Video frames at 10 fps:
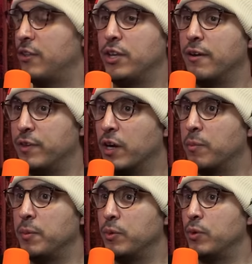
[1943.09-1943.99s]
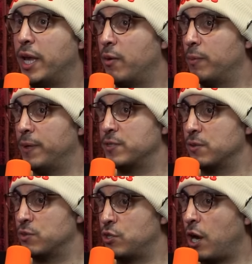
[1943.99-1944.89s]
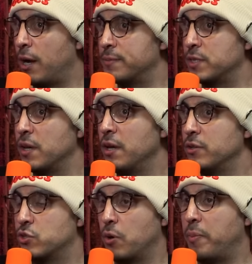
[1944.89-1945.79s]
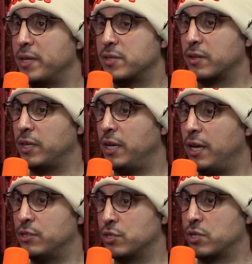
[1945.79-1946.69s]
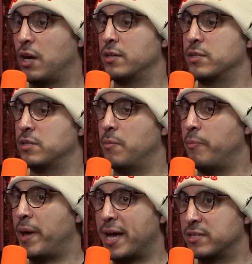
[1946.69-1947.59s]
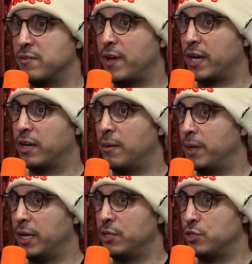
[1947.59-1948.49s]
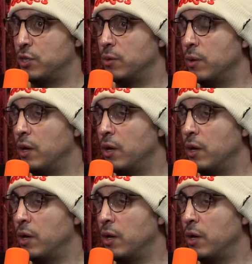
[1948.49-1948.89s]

and you have young people who can't replace those jobs so basically, it just causes a massive economic issue.